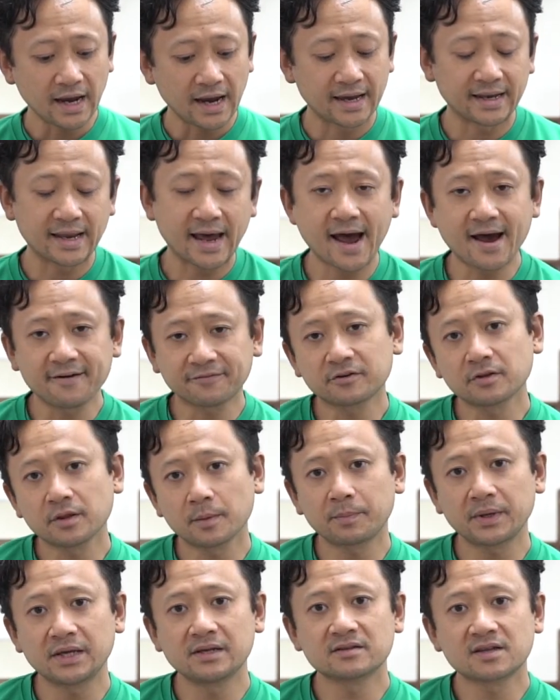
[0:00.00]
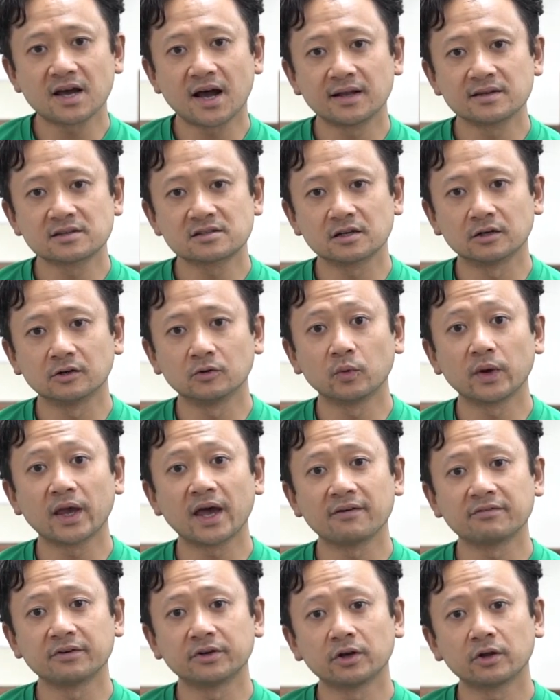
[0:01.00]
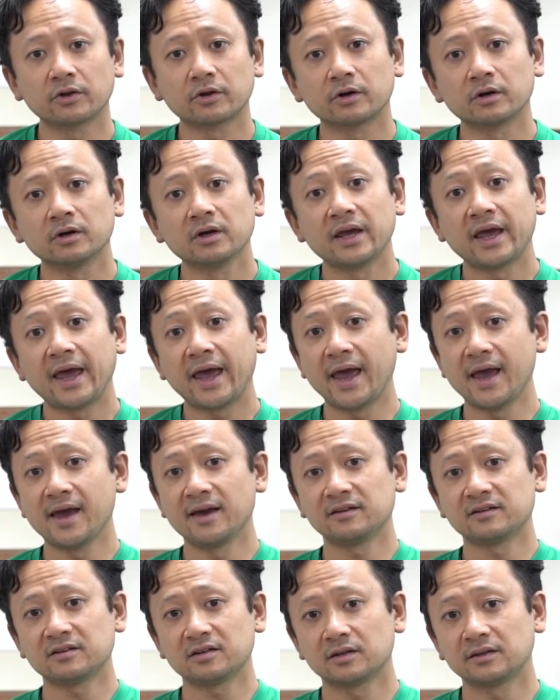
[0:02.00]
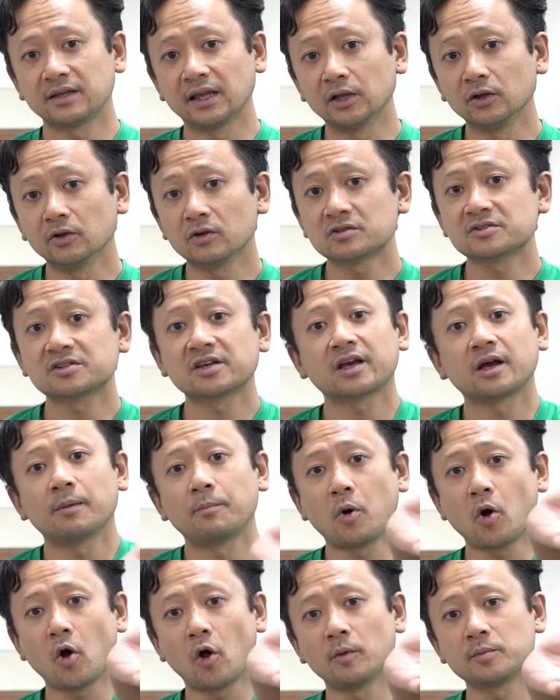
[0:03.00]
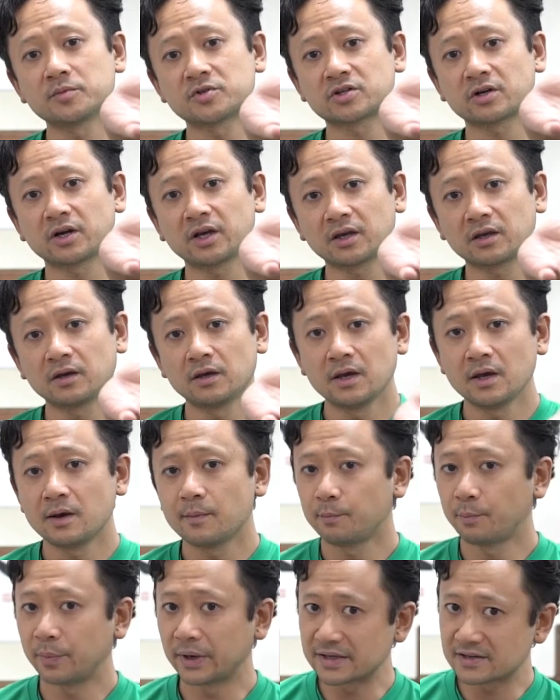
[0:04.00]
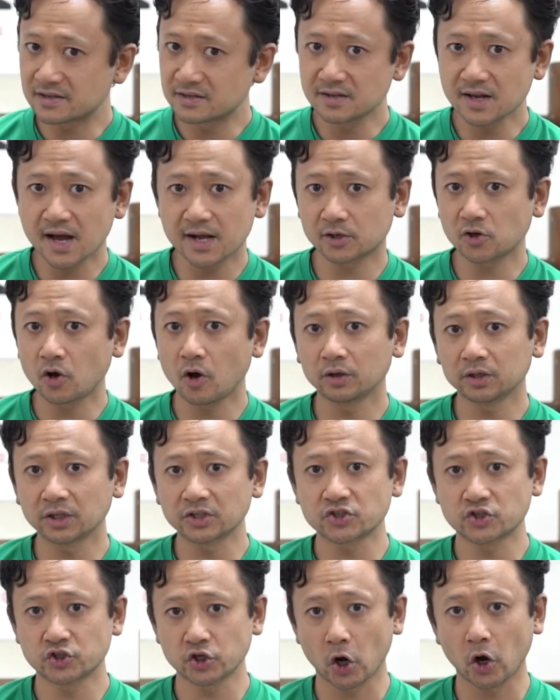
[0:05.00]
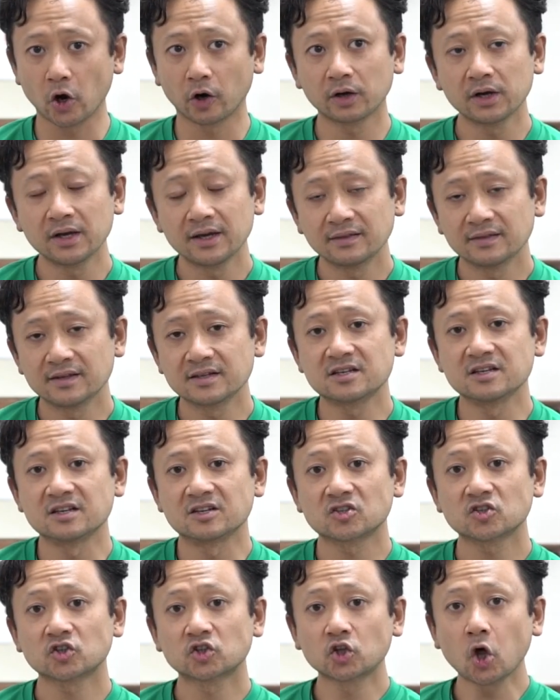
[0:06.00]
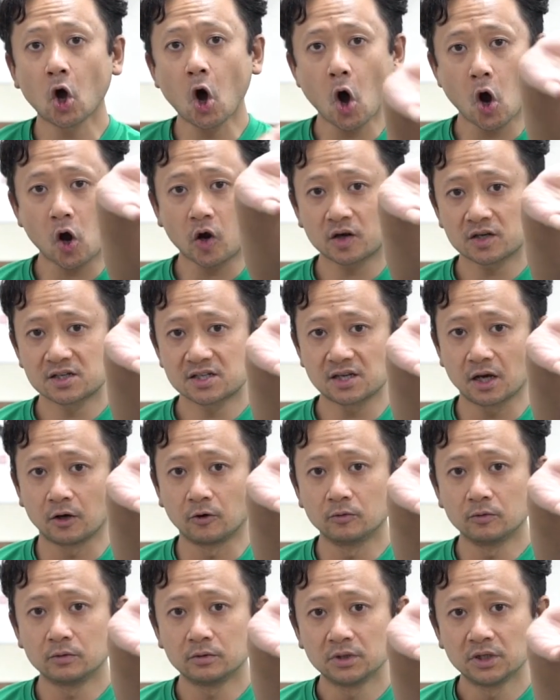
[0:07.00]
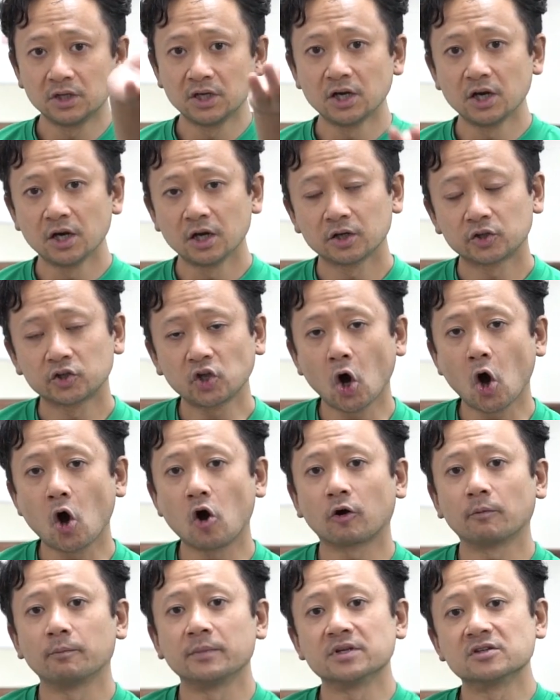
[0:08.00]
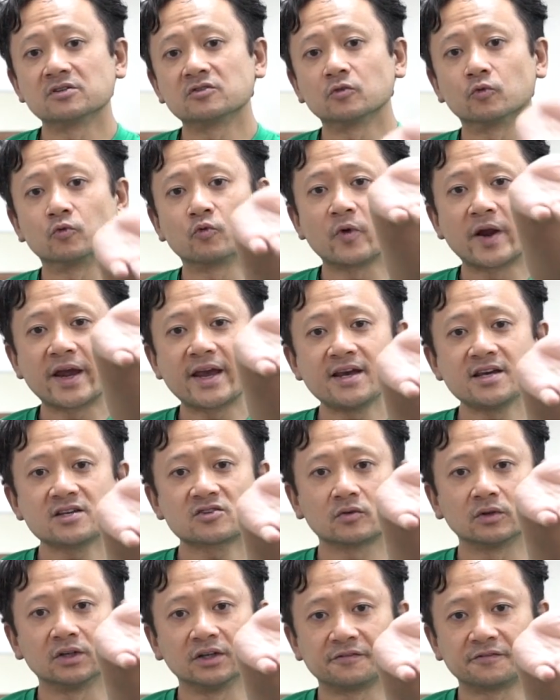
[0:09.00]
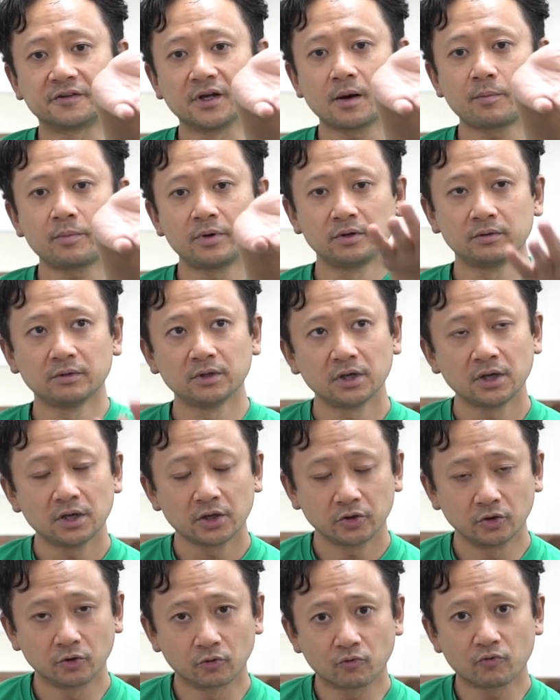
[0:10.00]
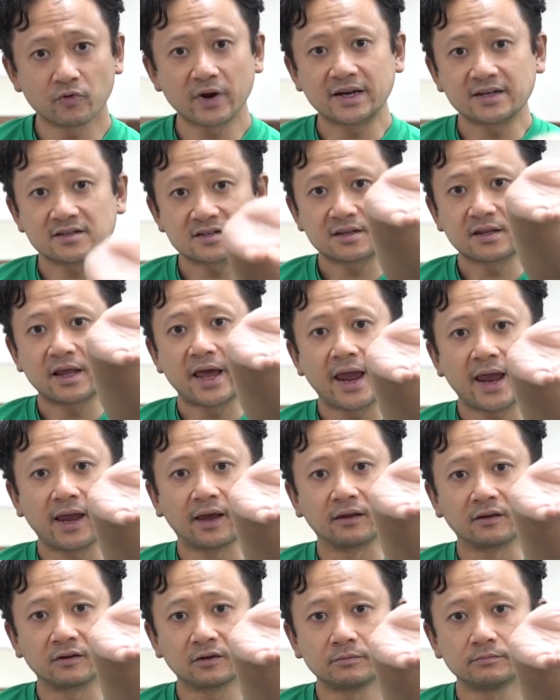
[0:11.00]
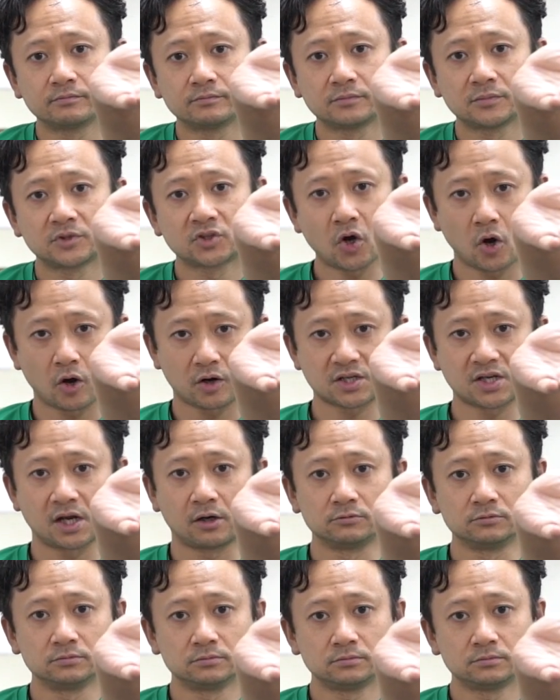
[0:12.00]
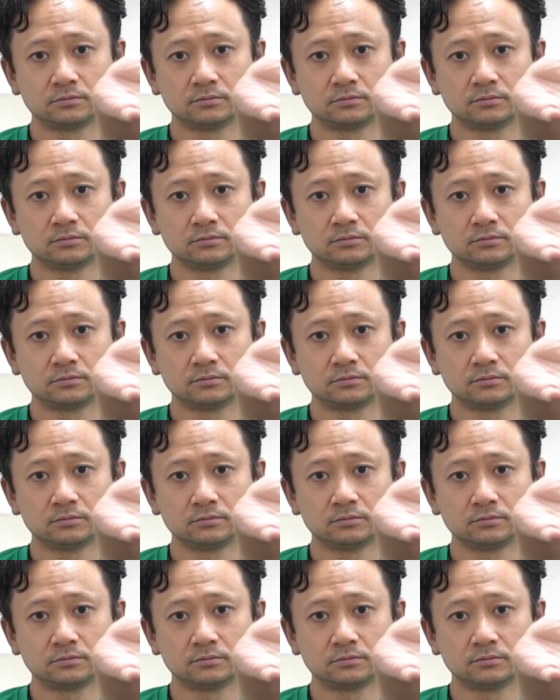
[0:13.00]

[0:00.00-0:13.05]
And after the bin tan sao, we have another hand that looks like a palm strike, but it's not called a Jeung. This is tok sao. Tok means to raise or lift up. You're raising the hand. Tok sao.